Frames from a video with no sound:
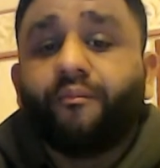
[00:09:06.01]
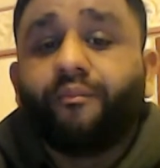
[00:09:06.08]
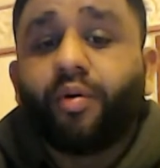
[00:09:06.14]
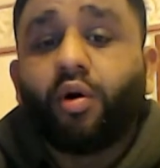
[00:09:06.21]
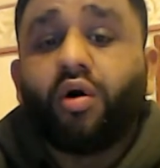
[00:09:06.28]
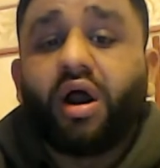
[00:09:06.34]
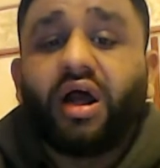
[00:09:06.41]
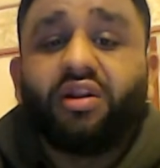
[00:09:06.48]

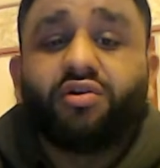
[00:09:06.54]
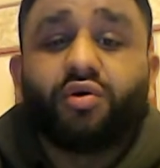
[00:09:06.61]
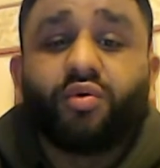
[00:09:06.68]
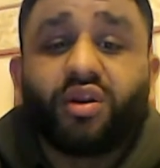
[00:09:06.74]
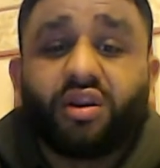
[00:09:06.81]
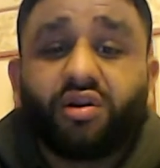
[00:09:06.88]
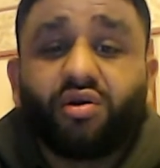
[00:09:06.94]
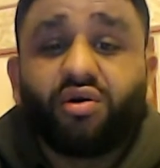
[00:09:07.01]
But I do
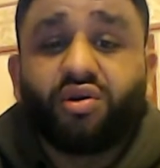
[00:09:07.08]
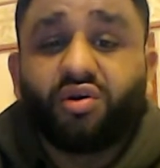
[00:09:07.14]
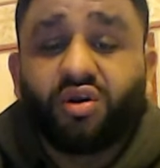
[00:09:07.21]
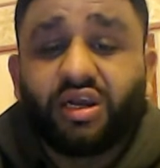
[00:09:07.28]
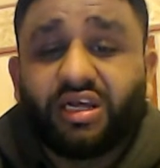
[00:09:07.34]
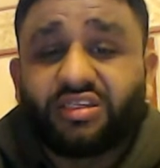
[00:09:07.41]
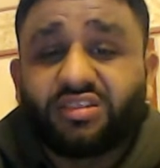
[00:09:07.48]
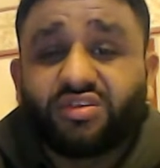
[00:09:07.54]
want to know your
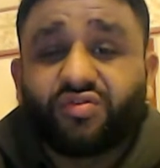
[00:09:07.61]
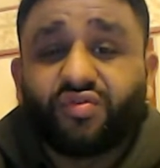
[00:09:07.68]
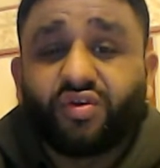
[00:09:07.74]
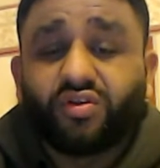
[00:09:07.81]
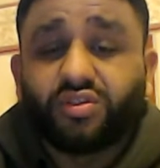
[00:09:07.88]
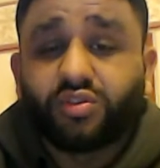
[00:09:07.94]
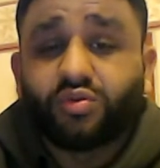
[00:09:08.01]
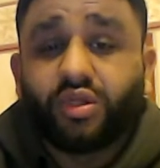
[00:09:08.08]
guys'
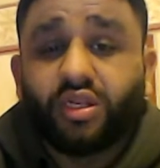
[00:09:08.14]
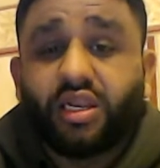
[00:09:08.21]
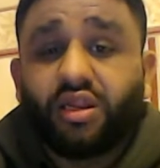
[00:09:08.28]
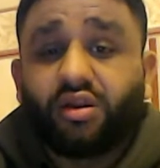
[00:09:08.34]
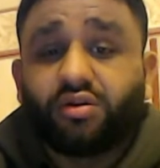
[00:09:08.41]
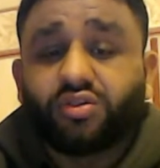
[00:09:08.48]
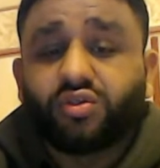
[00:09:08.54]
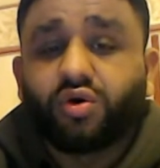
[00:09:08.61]
views as well.
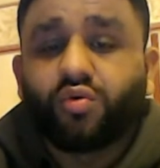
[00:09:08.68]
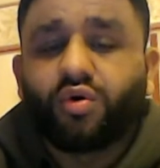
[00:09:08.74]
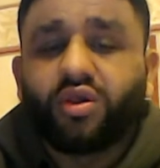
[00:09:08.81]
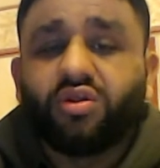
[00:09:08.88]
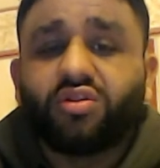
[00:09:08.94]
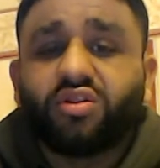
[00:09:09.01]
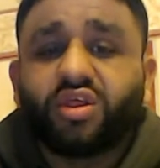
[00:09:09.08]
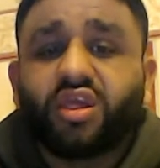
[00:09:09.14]
Let us know what
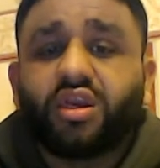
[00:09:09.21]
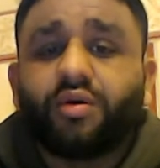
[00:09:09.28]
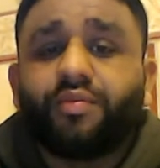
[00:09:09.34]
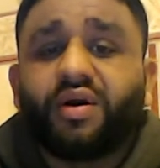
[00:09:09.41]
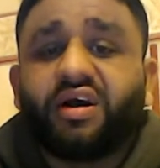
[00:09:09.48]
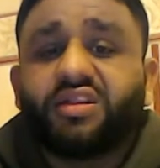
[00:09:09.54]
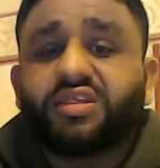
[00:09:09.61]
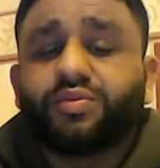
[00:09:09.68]
you think
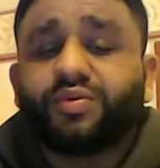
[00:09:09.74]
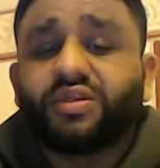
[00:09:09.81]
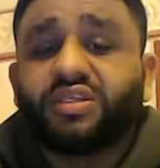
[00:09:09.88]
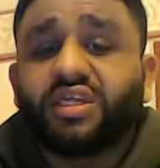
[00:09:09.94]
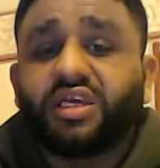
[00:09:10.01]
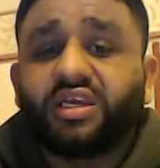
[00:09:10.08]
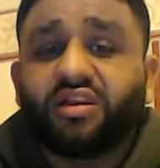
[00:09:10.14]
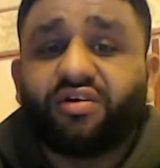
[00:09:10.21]
about this
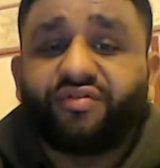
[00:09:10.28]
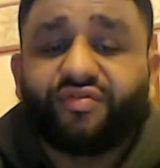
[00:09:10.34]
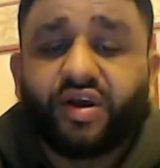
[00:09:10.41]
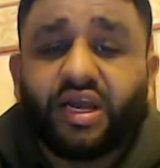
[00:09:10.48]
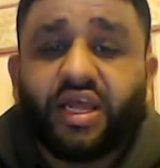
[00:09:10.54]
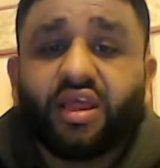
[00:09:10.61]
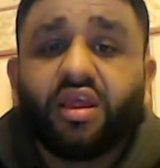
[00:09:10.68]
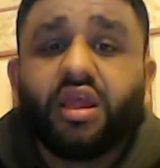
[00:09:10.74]
particular
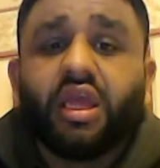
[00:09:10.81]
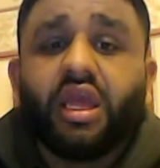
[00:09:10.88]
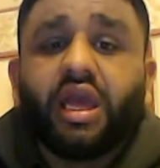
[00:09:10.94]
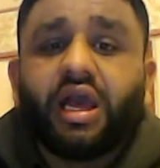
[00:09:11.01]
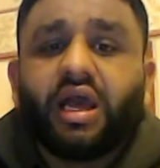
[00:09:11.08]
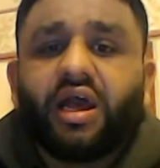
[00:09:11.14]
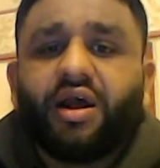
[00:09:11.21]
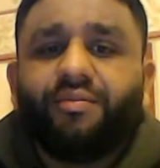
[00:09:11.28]
fight.
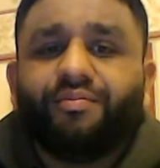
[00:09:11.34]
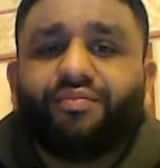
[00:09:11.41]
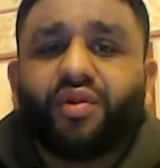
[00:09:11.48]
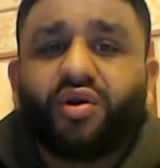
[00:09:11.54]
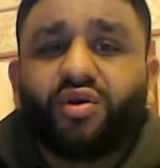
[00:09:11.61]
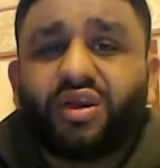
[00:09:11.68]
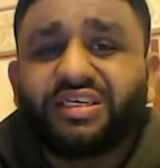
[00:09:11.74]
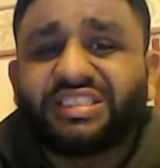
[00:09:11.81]
Are
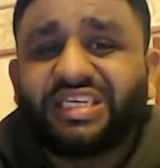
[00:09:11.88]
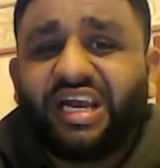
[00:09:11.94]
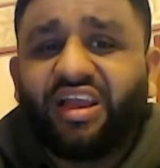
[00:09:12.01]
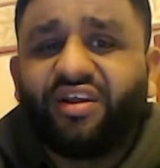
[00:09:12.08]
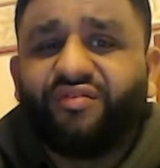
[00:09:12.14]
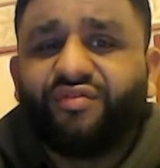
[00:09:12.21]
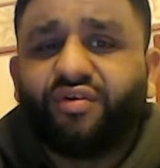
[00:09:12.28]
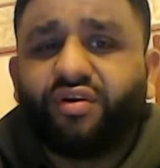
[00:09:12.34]
you
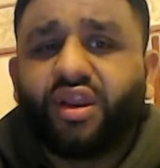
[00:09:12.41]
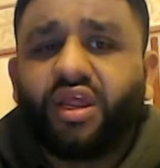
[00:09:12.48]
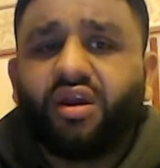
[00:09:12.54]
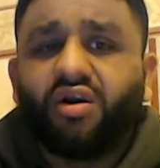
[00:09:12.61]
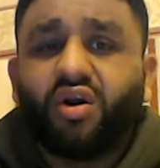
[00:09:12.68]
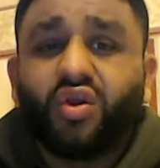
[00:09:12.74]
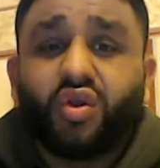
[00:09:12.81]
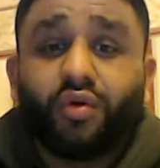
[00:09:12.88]
excited for it?
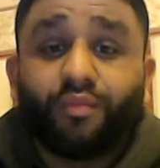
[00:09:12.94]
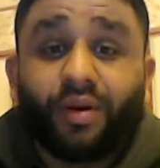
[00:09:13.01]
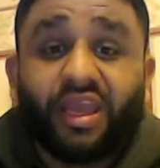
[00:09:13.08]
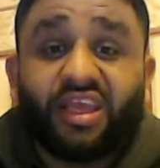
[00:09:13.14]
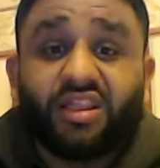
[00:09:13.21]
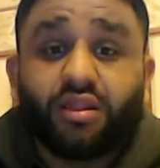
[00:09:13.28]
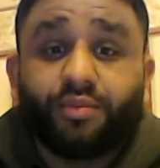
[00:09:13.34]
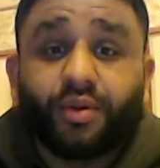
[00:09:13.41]
Are you
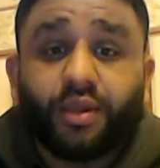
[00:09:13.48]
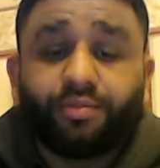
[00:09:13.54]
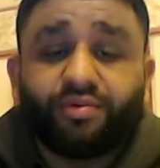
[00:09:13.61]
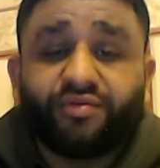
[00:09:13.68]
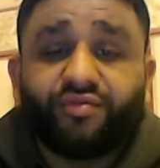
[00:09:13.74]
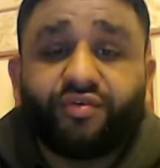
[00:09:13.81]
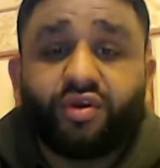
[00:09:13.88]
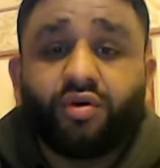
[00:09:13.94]
paying the
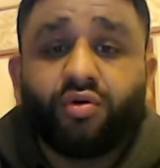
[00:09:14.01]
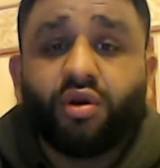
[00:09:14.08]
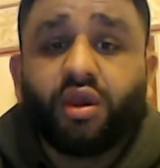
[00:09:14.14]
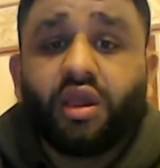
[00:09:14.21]
pay-per-view?